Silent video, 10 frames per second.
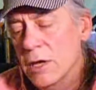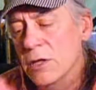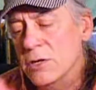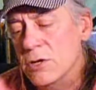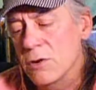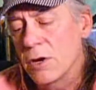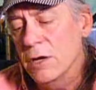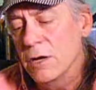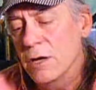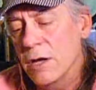that you
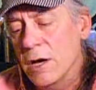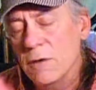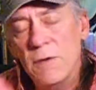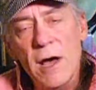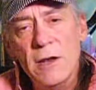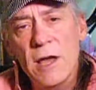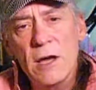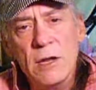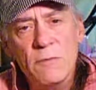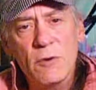can find
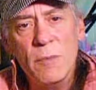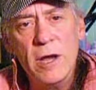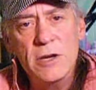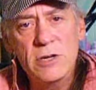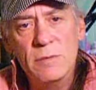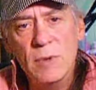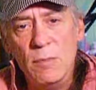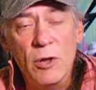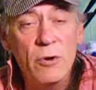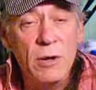out information by
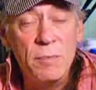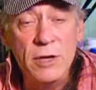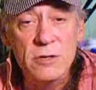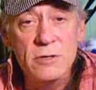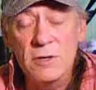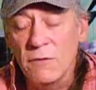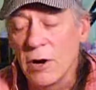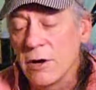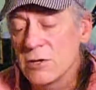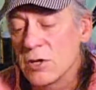blowing up pictures and
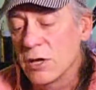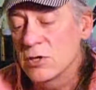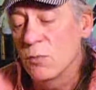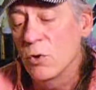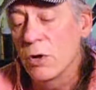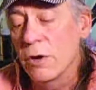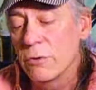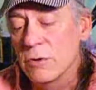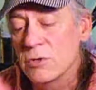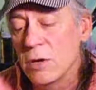various things, and we'll go
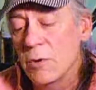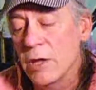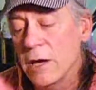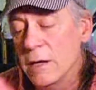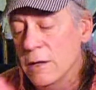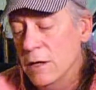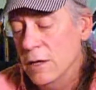through some of that.